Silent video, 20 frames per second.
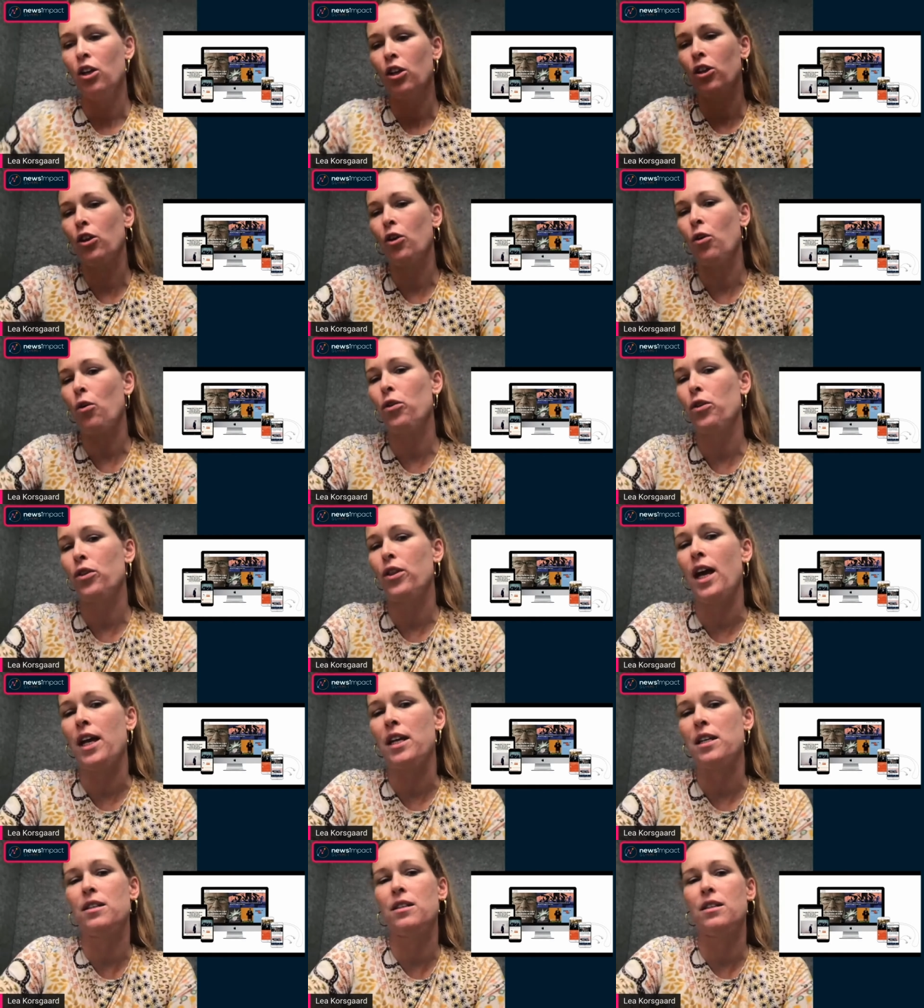thought
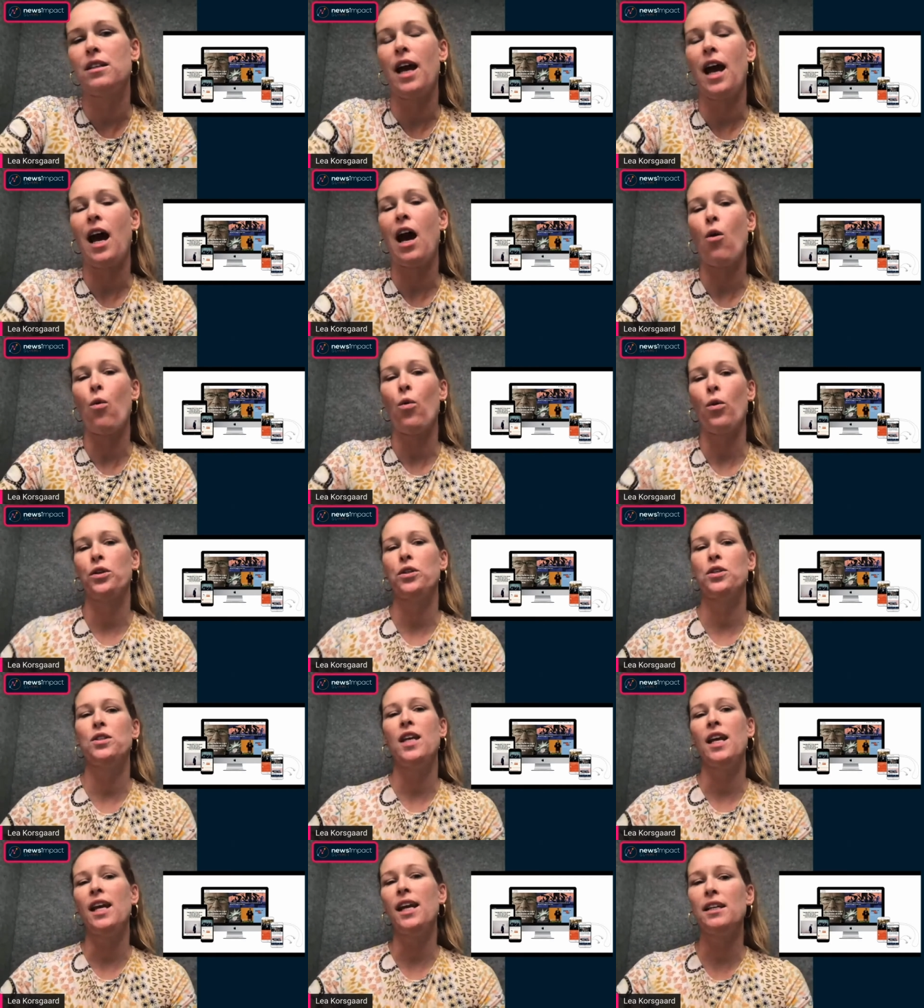that our
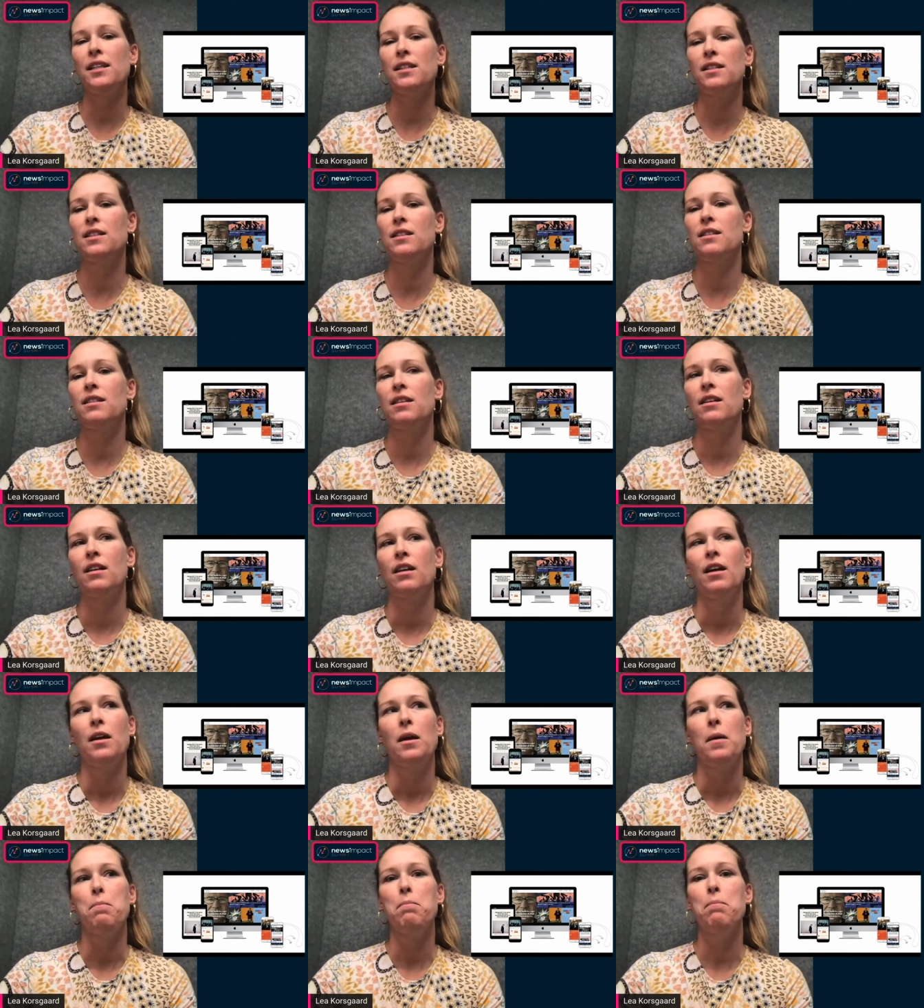text
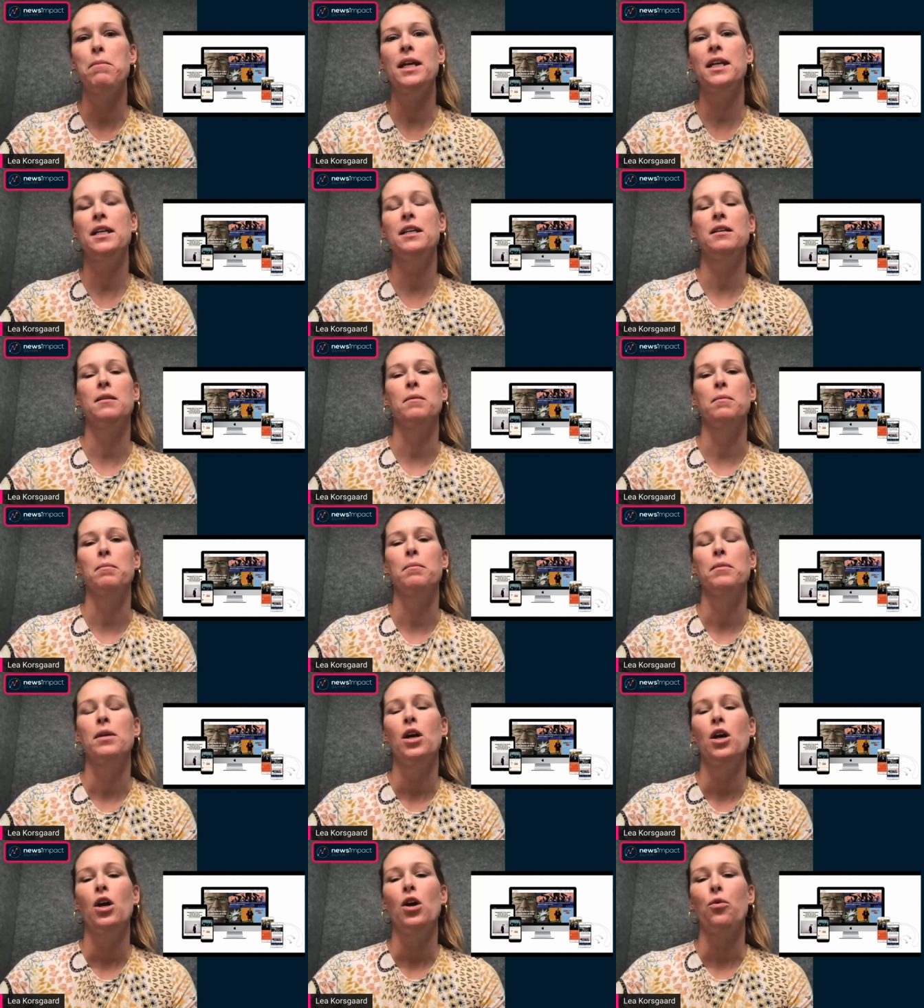medium
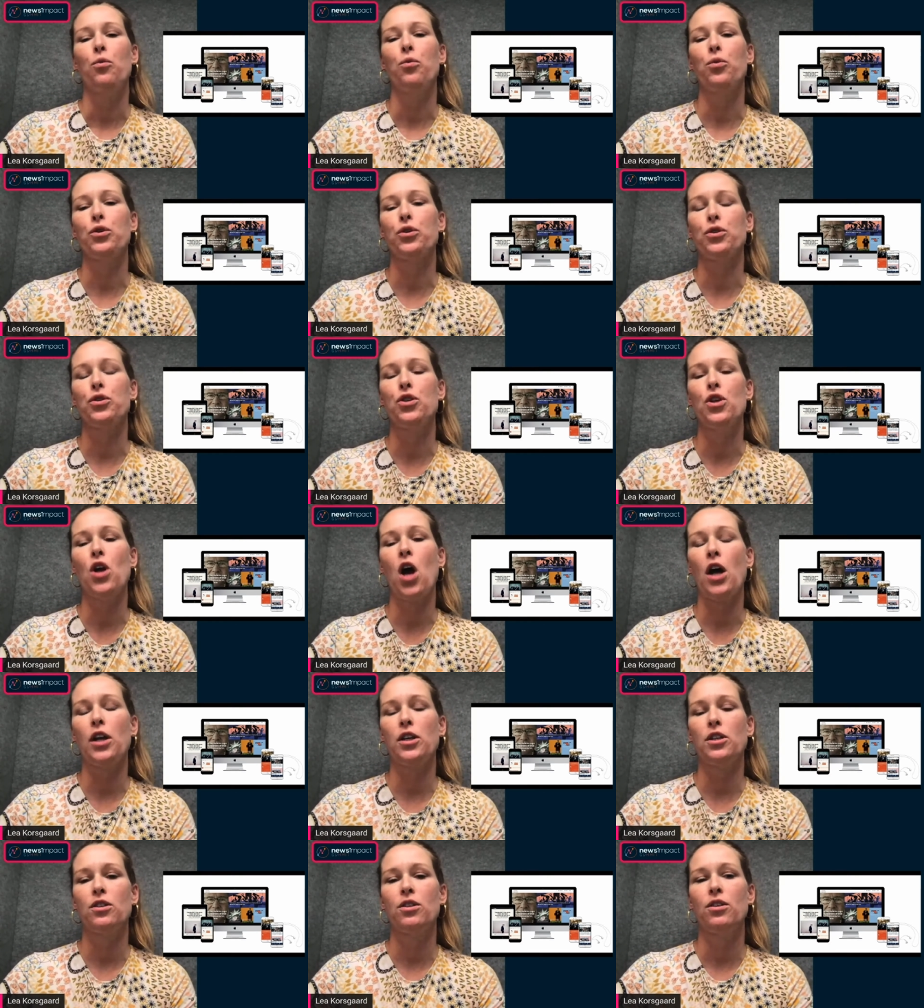was
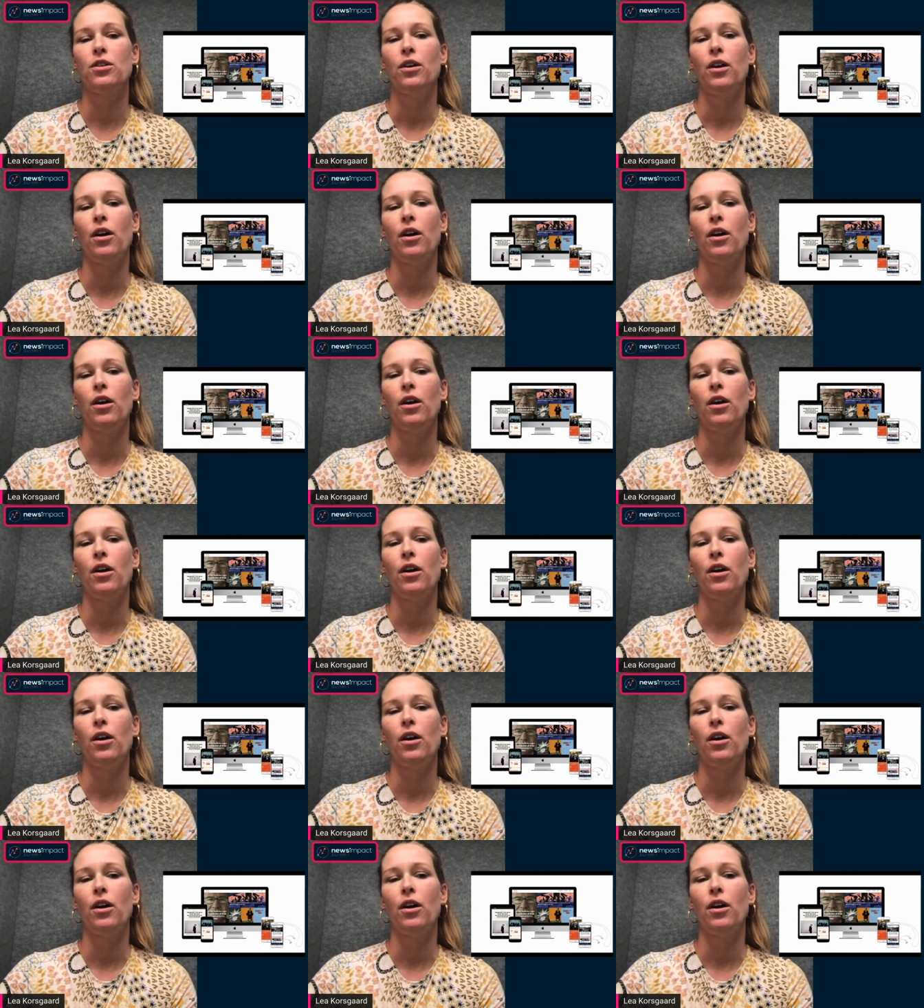not